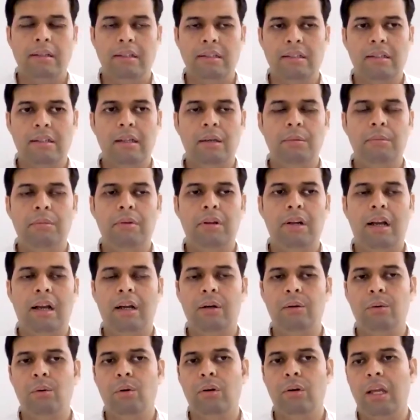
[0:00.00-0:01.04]
As a
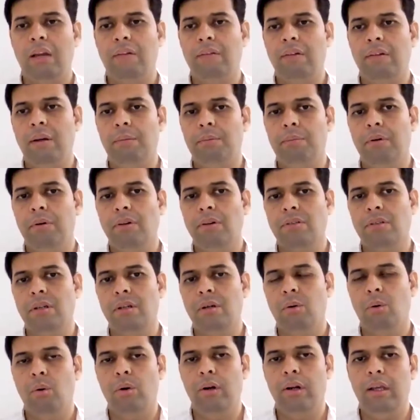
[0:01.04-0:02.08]
disclaimer, I do not have any
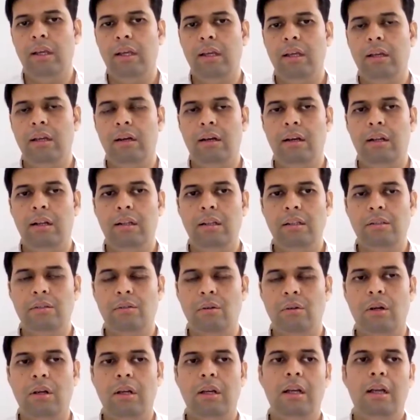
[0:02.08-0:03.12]
person holding in the
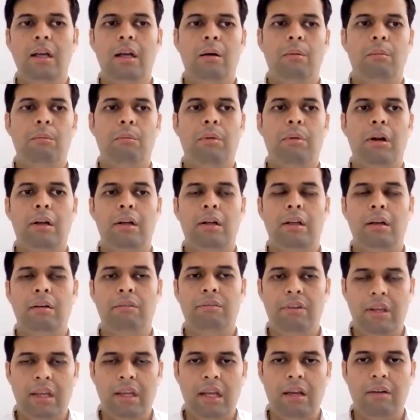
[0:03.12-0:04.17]
stock, but
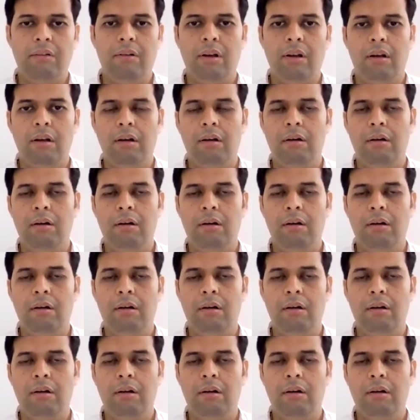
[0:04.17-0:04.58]
we have